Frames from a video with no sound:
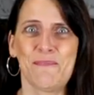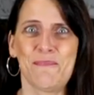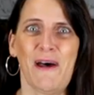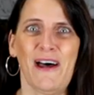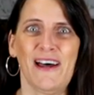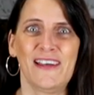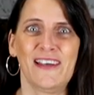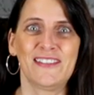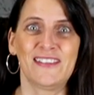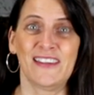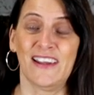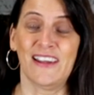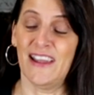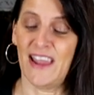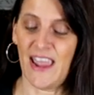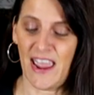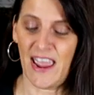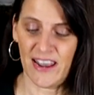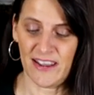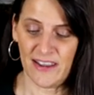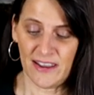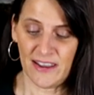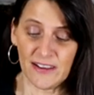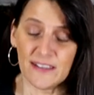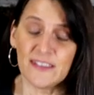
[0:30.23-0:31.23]
pasta
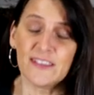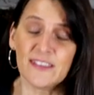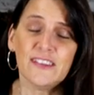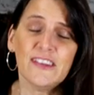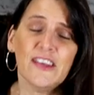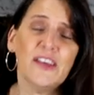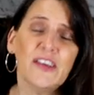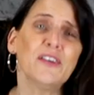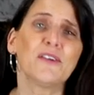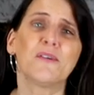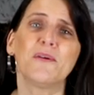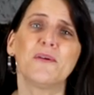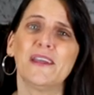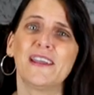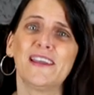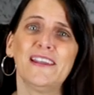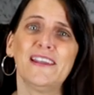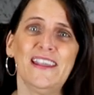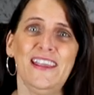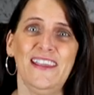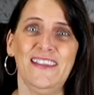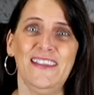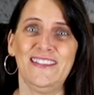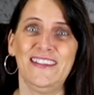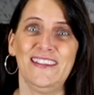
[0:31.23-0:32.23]
and it's so quick and
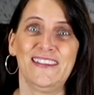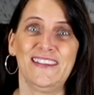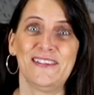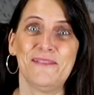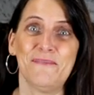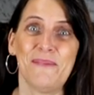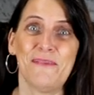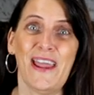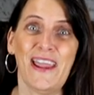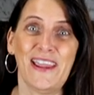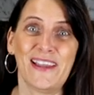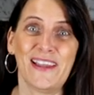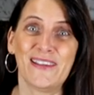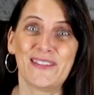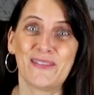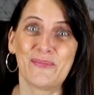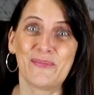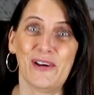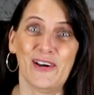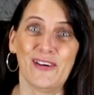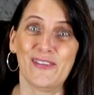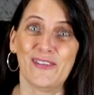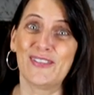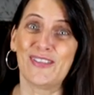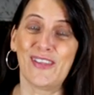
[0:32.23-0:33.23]
easy to make as
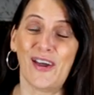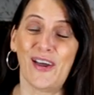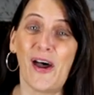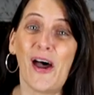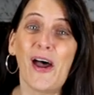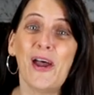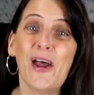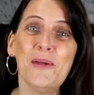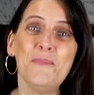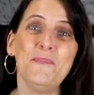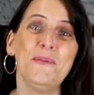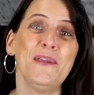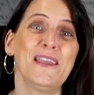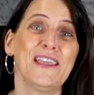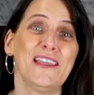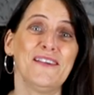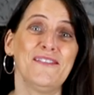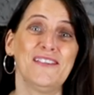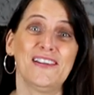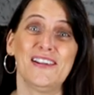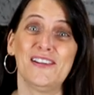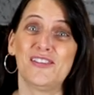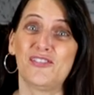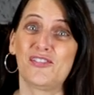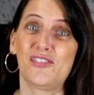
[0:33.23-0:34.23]
well. So I hope you give
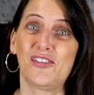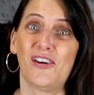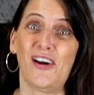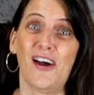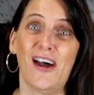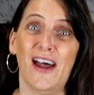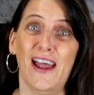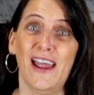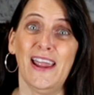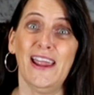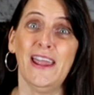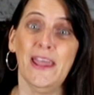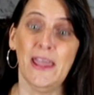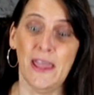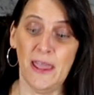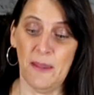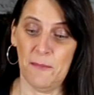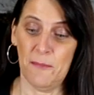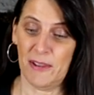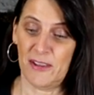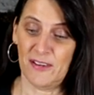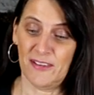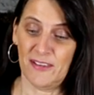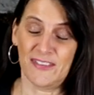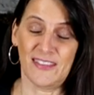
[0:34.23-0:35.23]
it a try
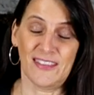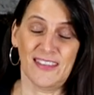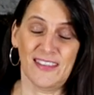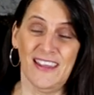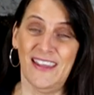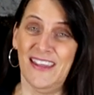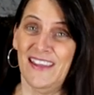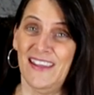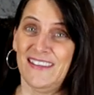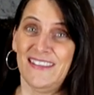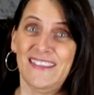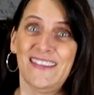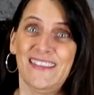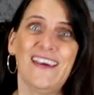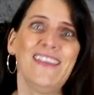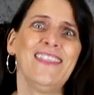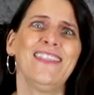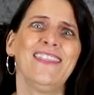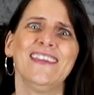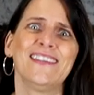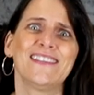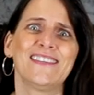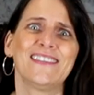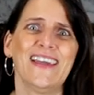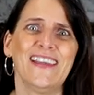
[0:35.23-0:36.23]
because
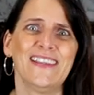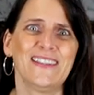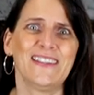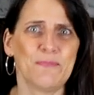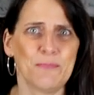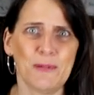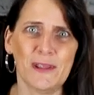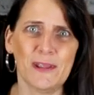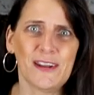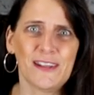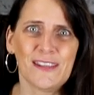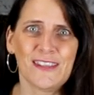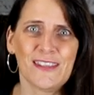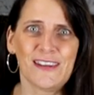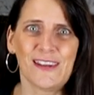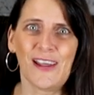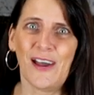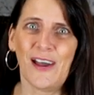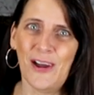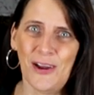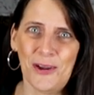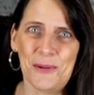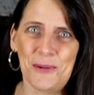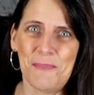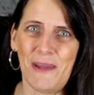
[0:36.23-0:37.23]
nothing tastes better than
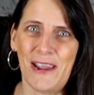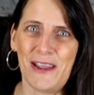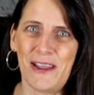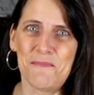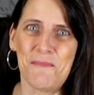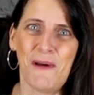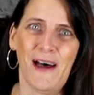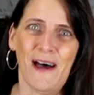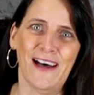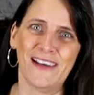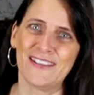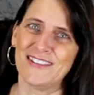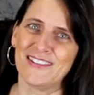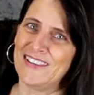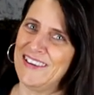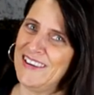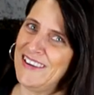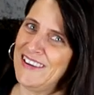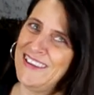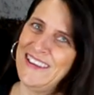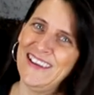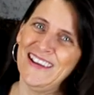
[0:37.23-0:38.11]
homemade pasta.